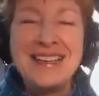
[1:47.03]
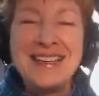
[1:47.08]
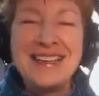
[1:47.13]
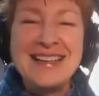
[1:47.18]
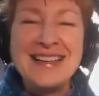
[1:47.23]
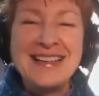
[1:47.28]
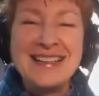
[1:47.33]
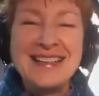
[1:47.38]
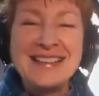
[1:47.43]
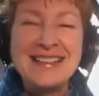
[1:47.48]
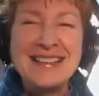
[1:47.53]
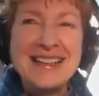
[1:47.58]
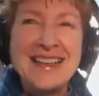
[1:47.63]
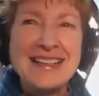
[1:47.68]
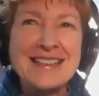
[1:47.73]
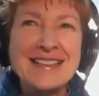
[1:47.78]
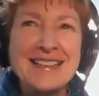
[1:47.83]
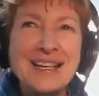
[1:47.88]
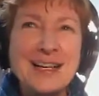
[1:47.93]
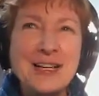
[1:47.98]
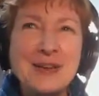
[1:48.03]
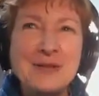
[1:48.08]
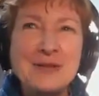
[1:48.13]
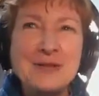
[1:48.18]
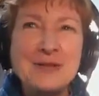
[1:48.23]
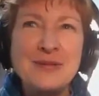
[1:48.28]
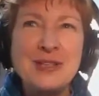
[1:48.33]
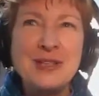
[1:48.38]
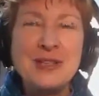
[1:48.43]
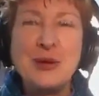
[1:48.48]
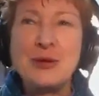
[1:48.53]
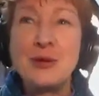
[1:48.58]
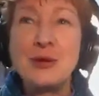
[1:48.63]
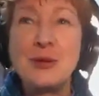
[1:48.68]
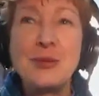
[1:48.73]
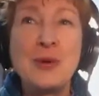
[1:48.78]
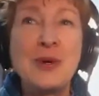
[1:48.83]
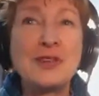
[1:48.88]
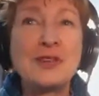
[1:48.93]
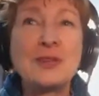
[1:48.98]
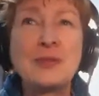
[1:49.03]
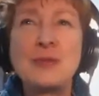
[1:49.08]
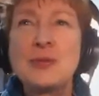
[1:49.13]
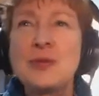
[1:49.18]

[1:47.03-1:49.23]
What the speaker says: And that's how we know New Paltz.